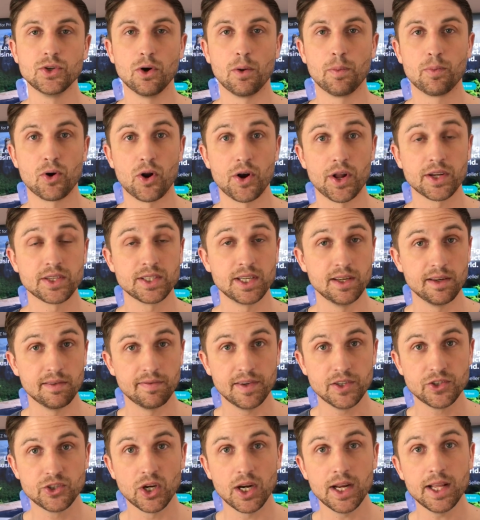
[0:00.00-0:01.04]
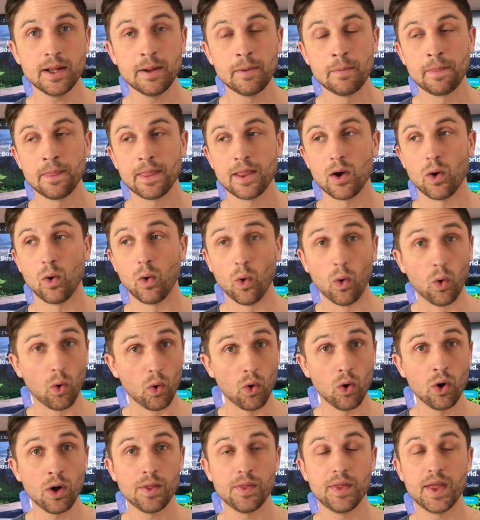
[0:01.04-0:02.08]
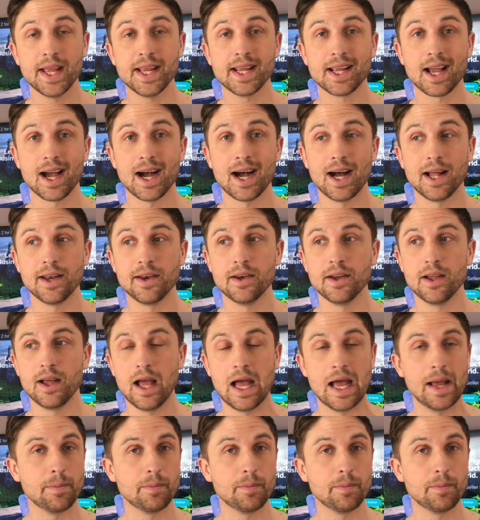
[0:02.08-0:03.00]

products individually, or they can